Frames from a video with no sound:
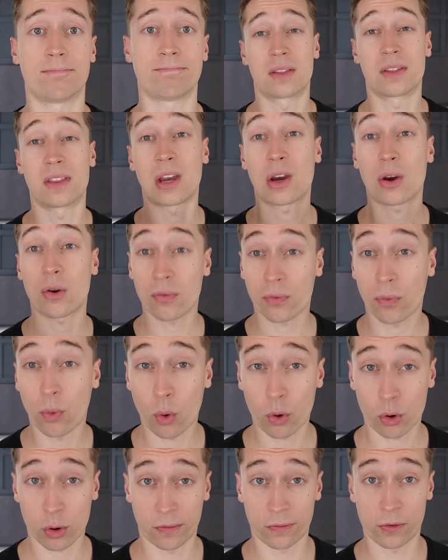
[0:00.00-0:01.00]

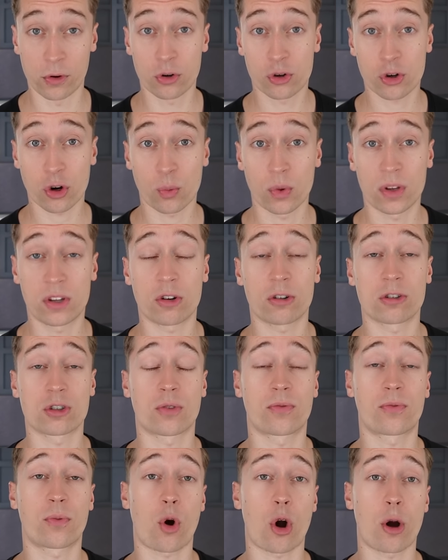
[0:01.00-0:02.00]
Therefore, the future returns
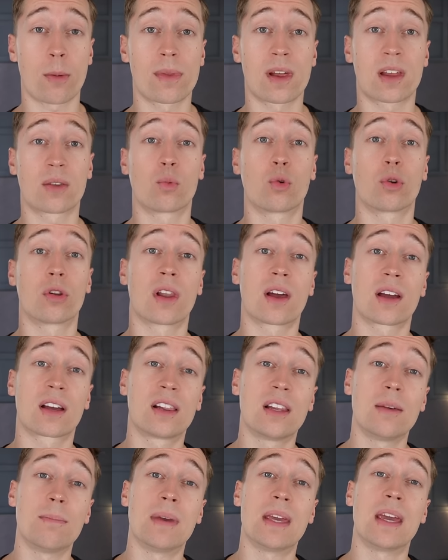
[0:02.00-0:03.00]
of farmland would
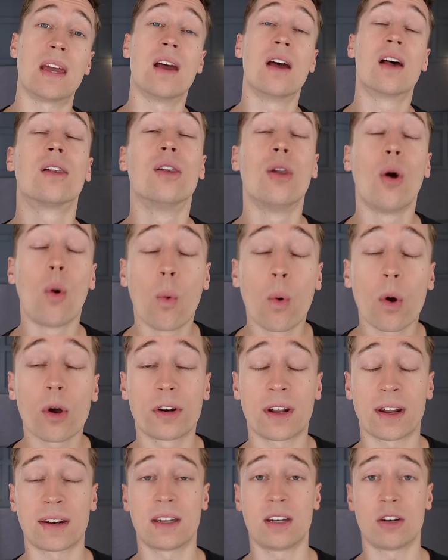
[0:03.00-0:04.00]
likely be lower
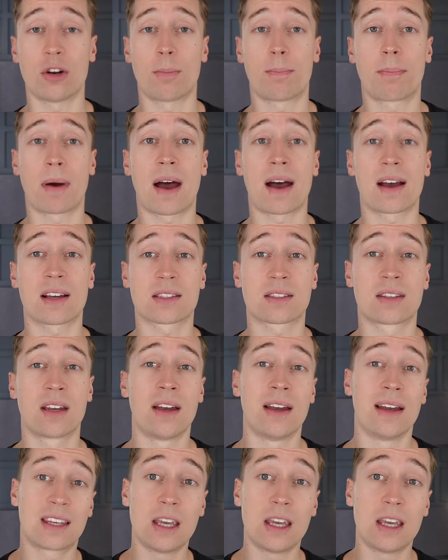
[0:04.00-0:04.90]
than in the past.